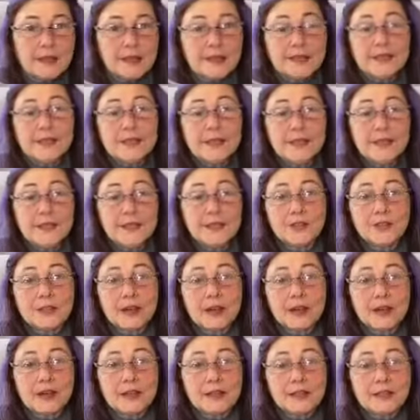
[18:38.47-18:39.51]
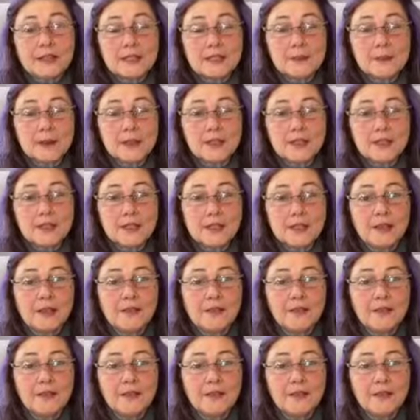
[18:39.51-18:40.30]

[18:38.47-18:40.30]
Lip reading: senior dogs especially